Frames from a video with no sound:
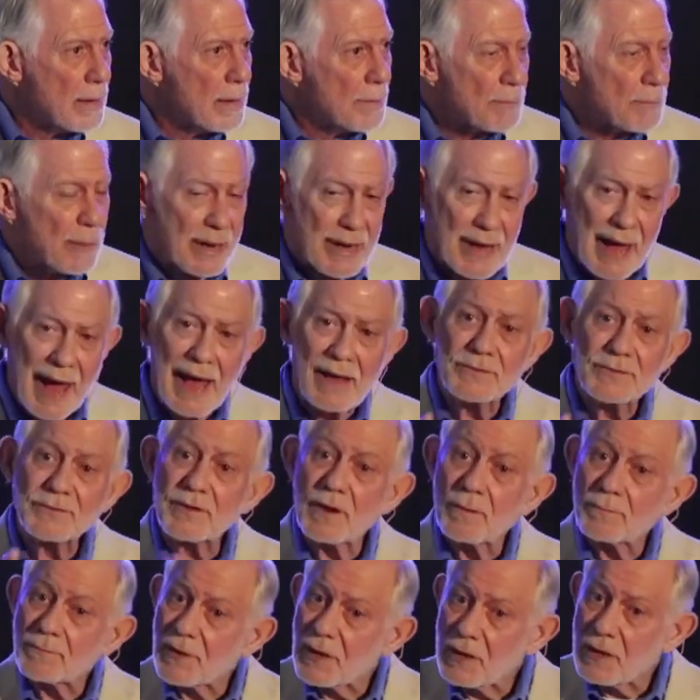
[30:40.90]
But he has
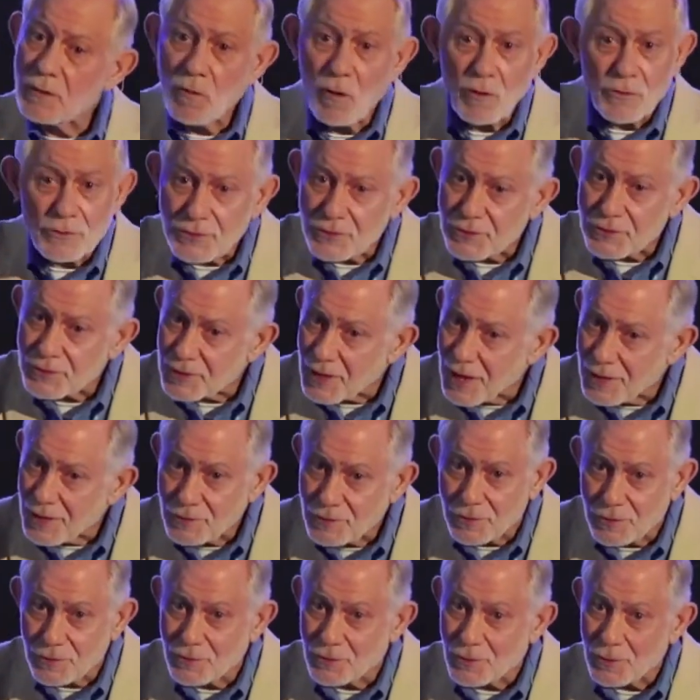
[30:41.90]
something he wants to say
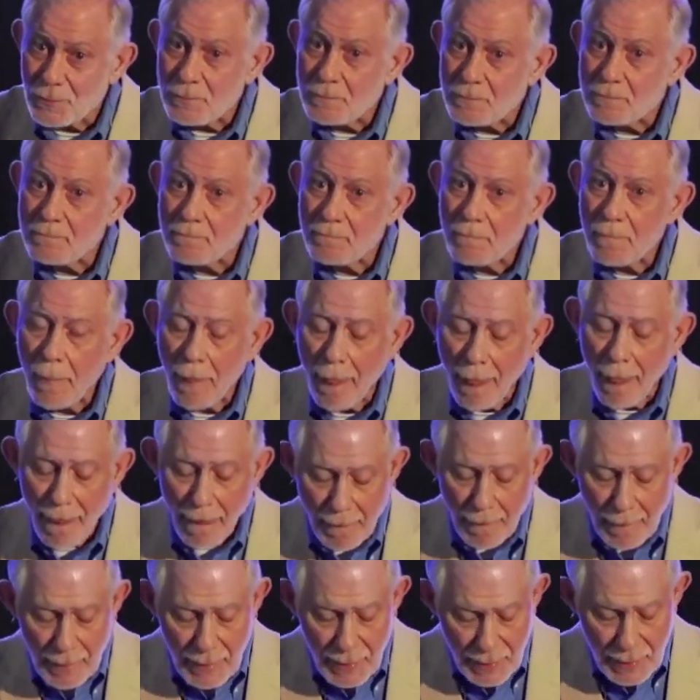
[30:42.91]
to them.
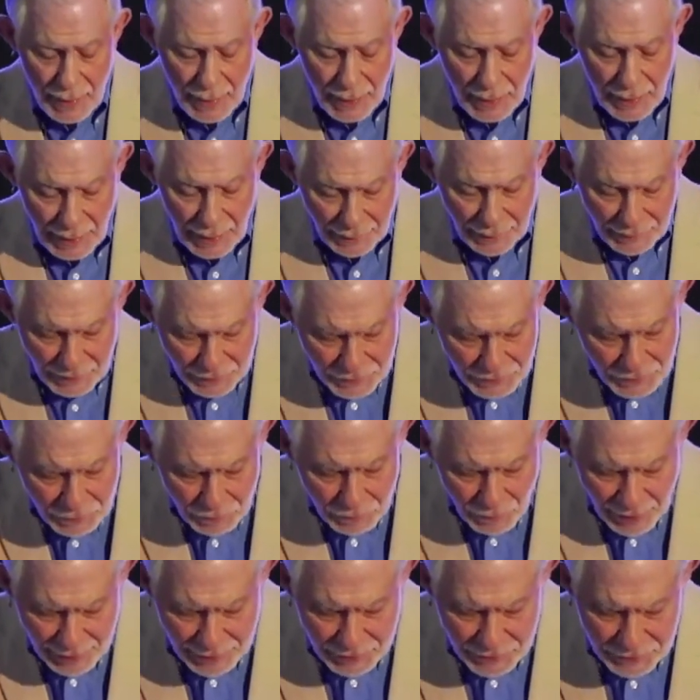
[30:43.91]
And this is what he